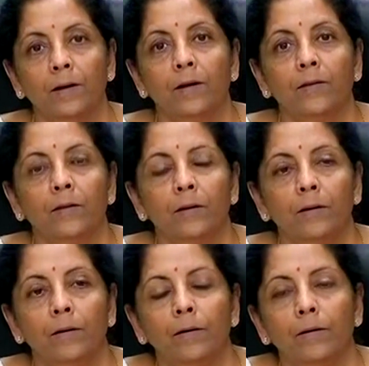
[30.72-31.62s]

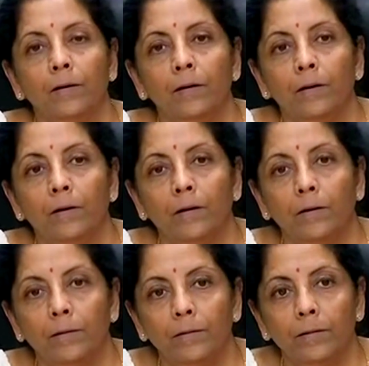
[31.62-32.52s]

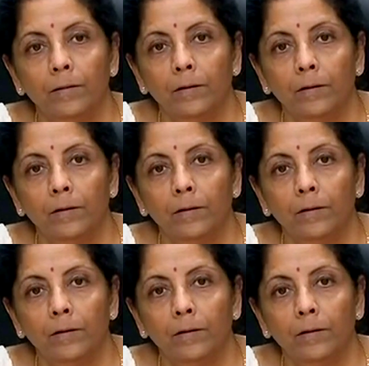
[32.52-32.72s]
No one is speaking in this clip.